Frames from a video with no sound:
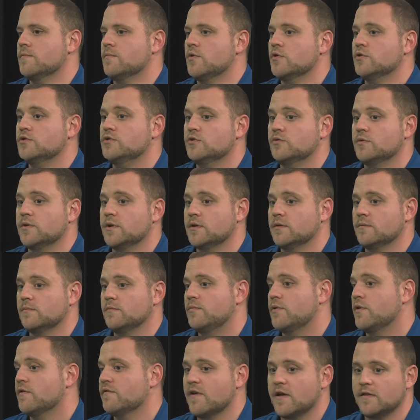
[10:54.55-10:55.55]
or doing
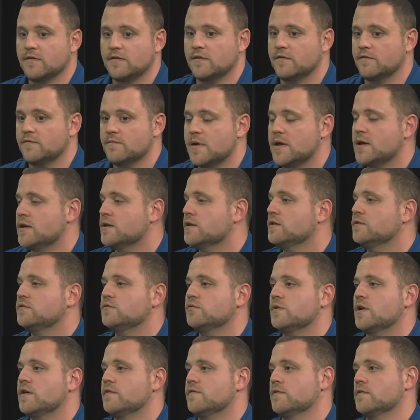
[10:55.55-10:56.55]
preventative
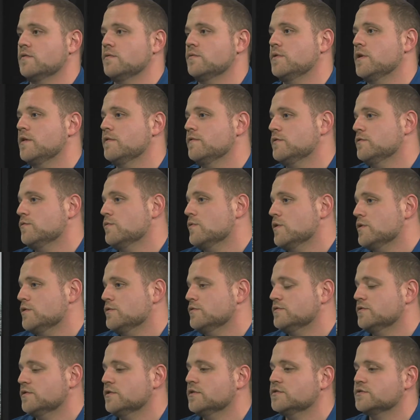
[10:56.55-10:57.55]
maintenance, whatever you want to
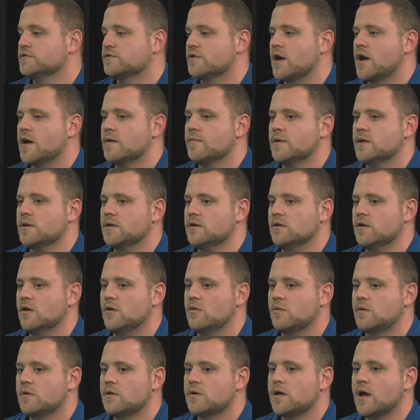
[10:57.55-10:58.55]
use to describe it.
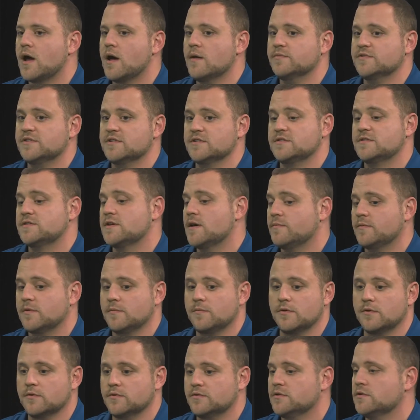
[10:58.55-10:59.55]
I'm
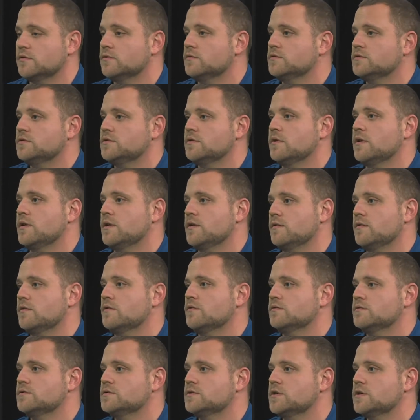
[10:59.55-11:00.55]
susceptible to any of
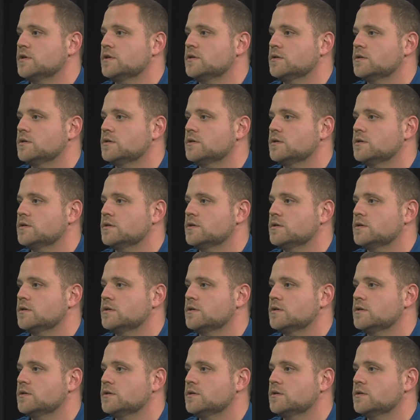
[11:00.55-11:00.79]
those.